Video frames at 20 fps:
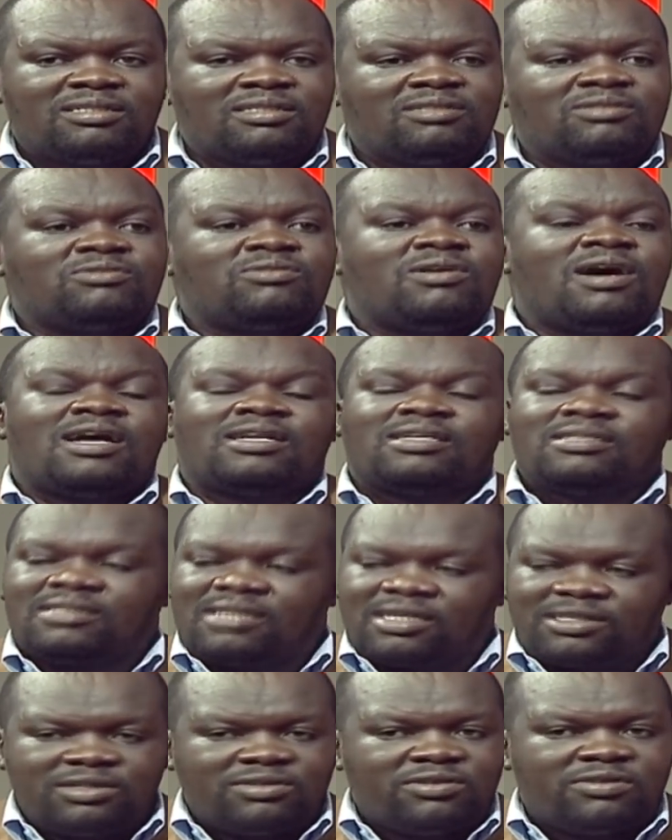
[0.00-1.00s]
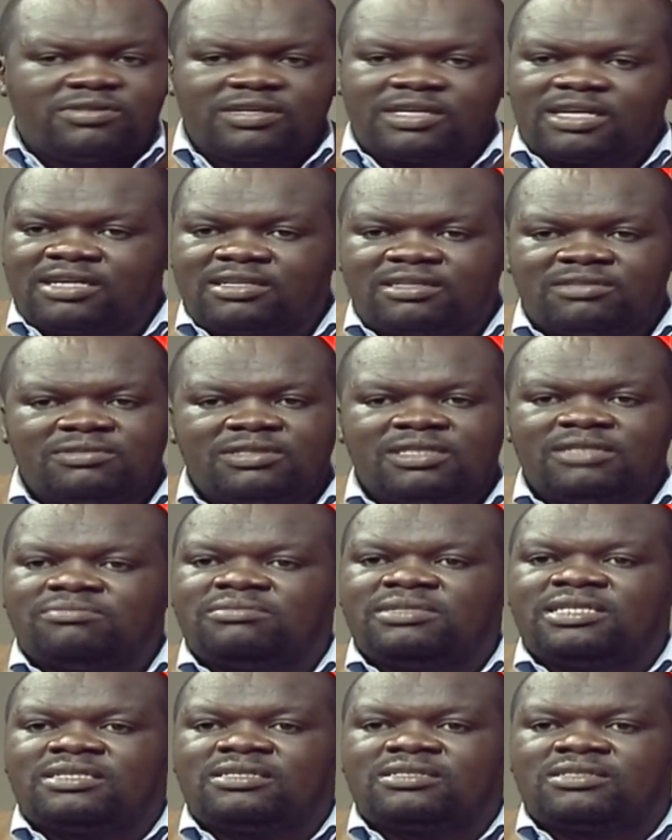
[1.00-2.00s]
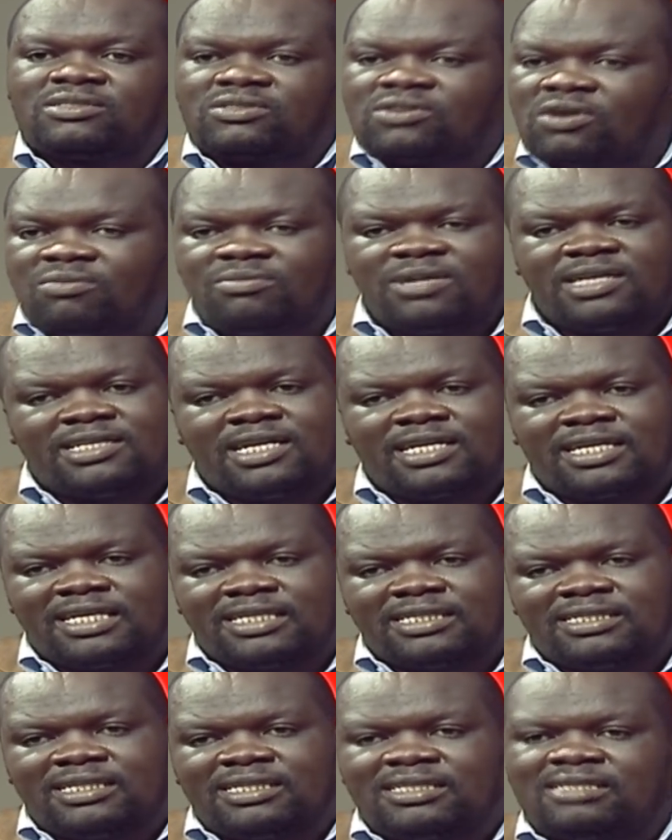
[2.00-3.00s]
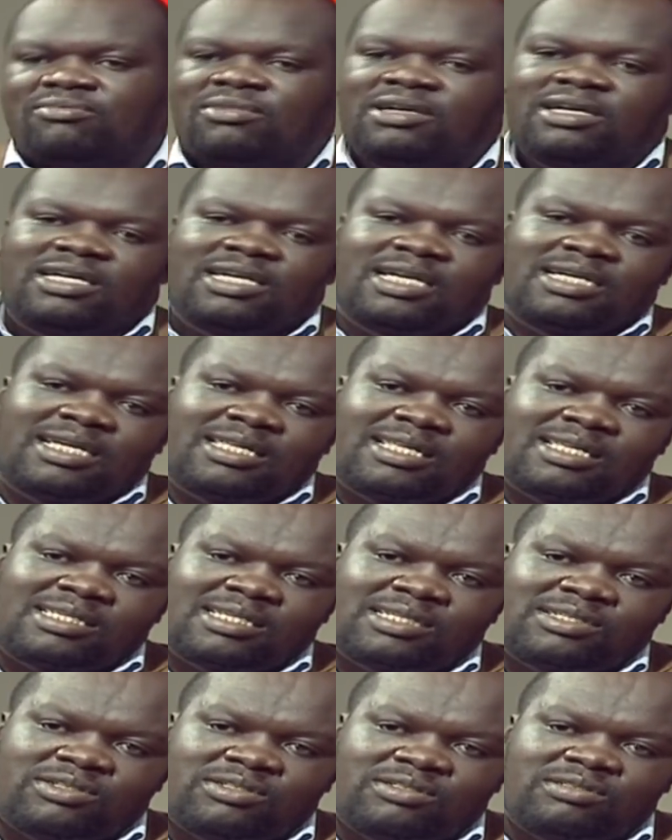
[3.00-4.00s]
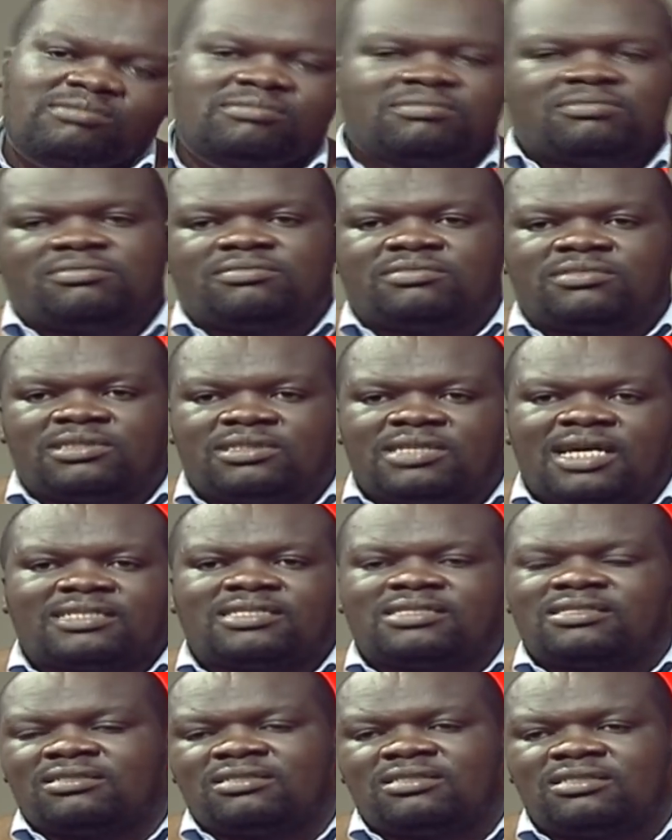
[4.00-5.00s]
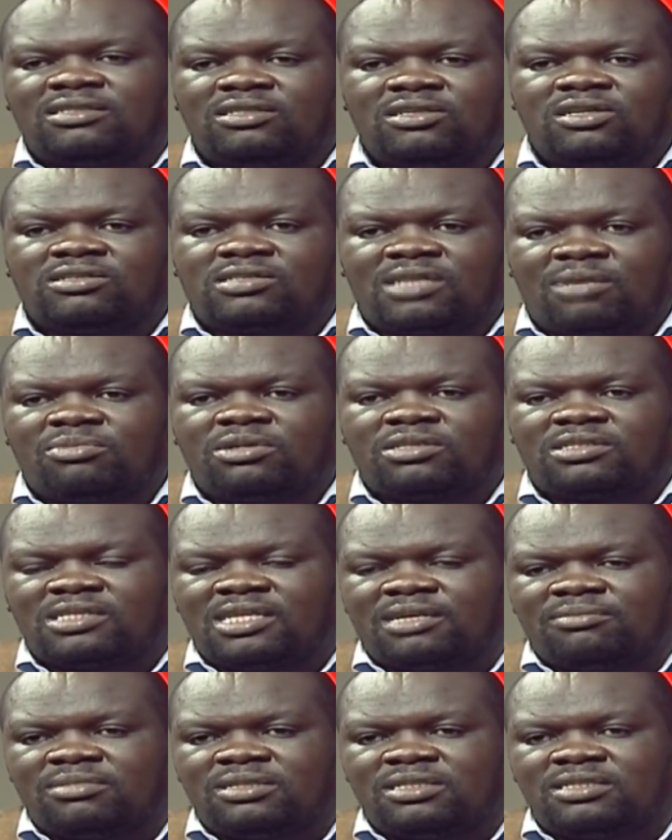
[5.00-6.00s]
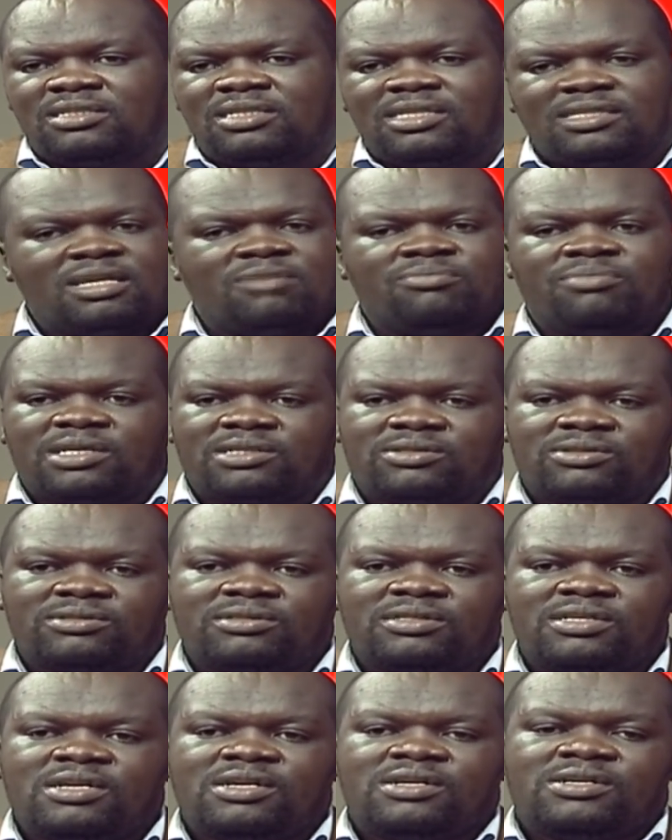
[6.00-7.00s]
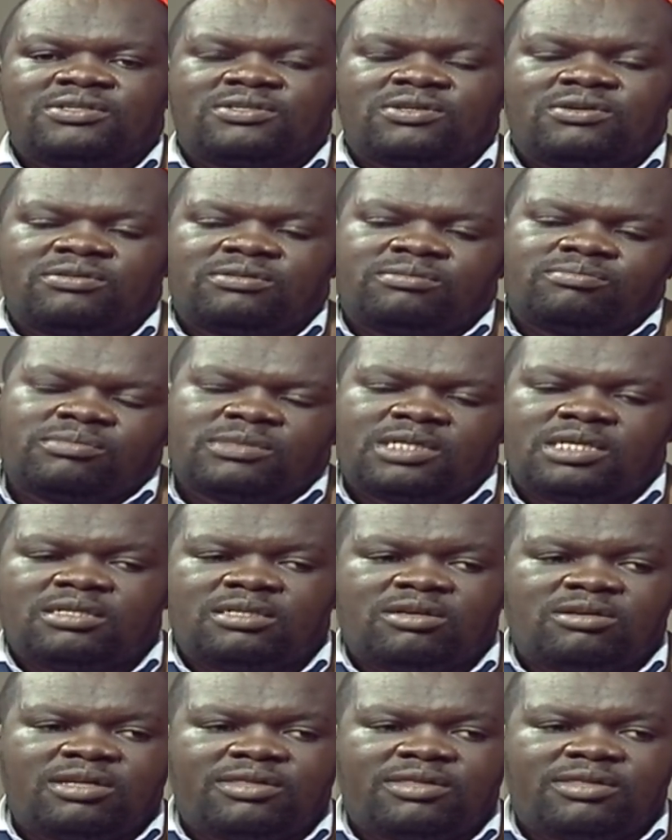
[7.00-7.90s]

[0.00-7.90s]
one section of the country will be so much against it, while another section doesn't, you know, supports the, the same person. So the only